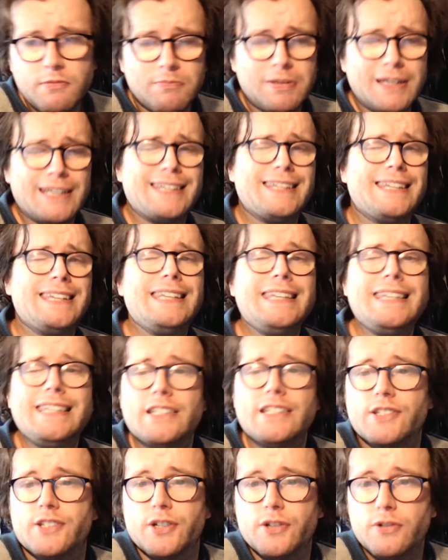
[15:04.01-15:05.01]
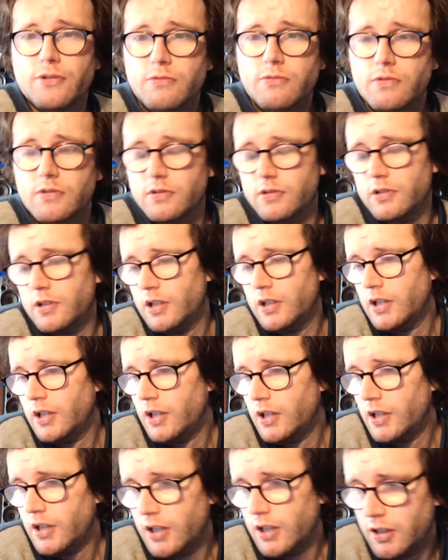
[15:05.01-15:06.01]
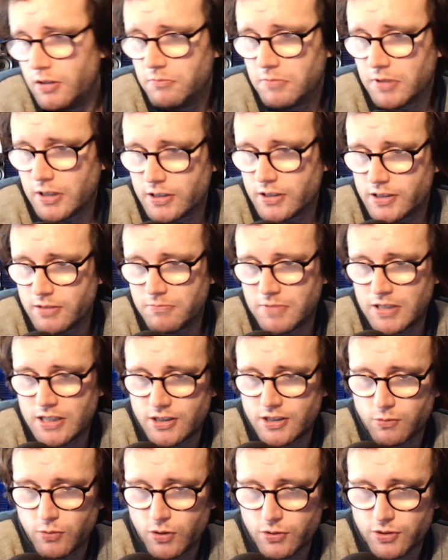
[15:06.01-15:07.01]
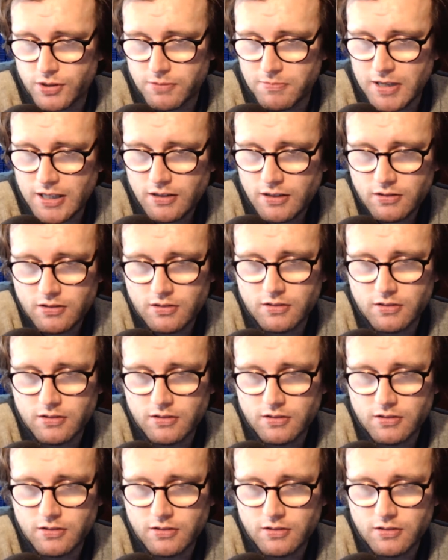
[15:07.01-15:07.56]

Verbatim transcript: Please do because it means the world to me.